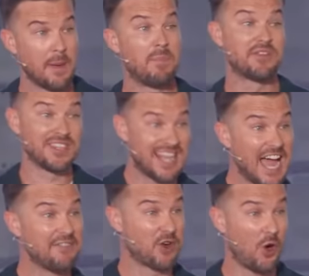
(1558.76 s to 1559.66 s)
But the
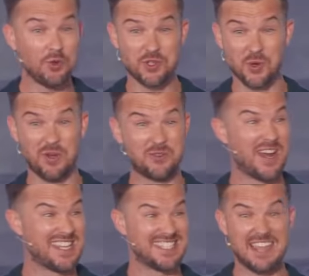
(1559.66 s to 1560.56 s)
lie of culture would
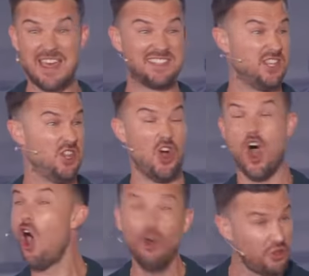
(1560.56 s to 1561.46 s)
try to say that
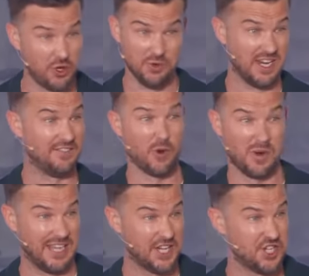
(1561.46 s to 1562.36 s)
all you need for a
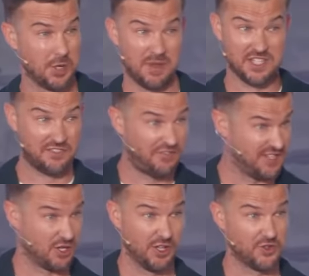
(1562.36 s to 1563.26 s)
relationship is
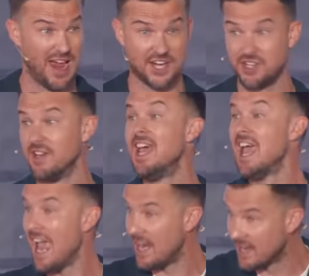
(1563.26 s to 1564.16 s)
physical attraction
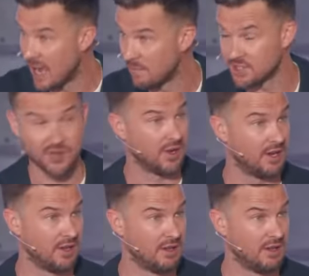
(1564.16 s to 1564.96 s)
and chemistry.